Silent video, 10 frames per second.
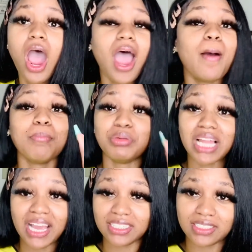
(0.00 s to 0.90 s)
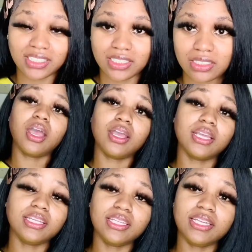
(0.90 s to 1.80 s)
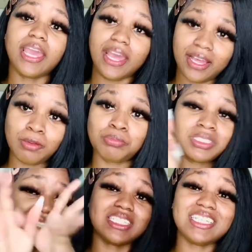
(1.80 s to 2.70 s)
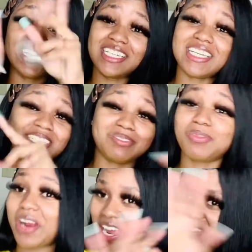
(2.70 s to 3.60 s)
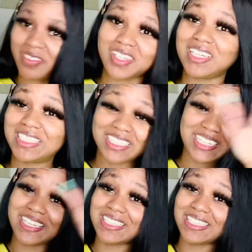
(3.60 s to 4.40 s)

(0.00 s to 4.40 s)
Blinding. Yeah, it gets bright, bitch. It gets